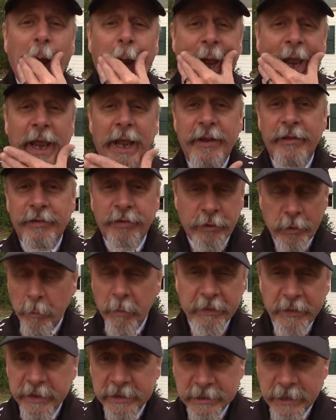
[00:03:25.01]
And some
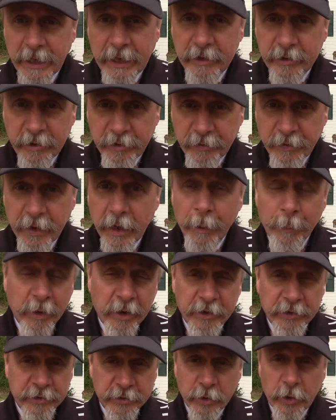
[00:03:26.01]
of the changes that I'm going
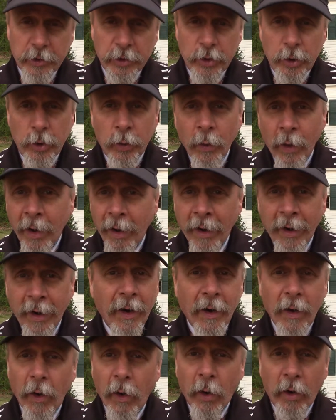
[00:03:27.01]
to show you
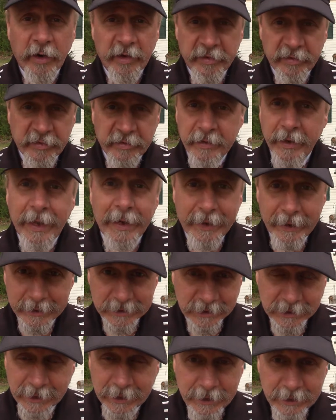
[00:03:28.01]
are aesthetic
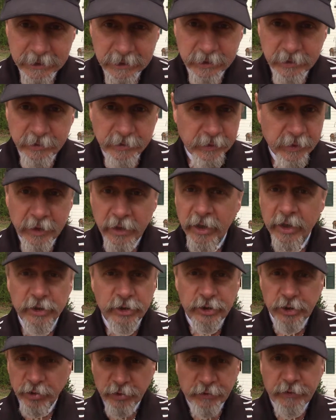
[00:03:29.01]
changes,
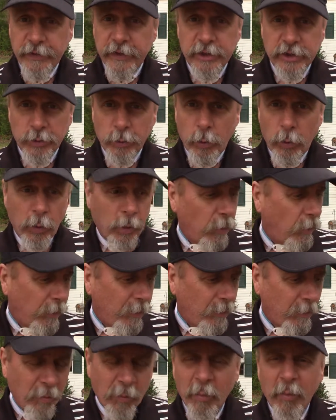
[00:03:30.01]
just visual,
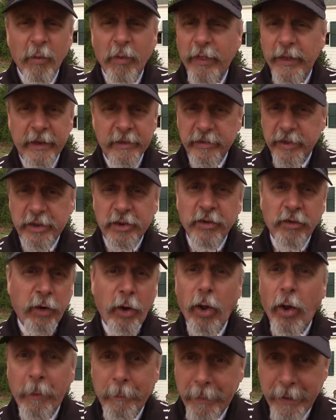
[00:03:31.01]
things that just
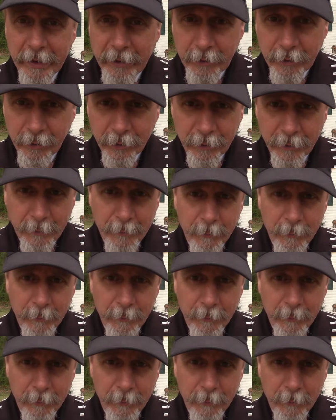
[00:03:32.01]
look better.